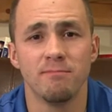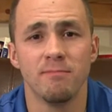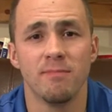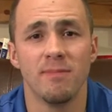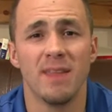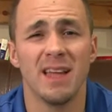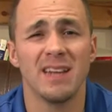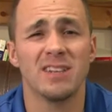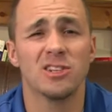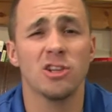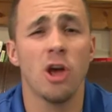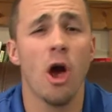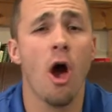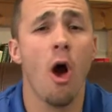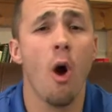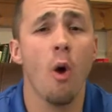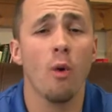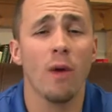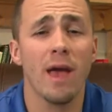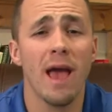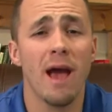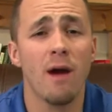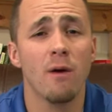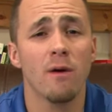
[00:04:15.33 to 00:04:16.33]
They
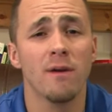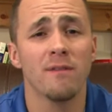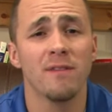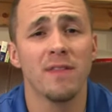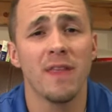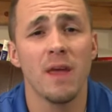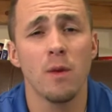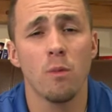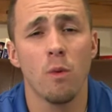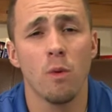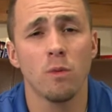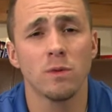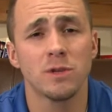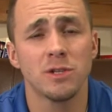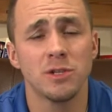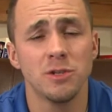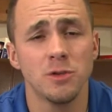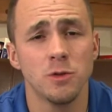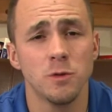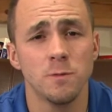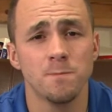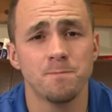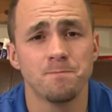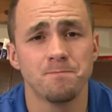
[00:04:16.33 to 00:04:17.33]
talk however they want
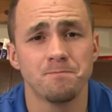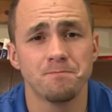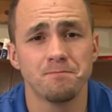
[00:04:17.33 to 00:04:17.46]
to.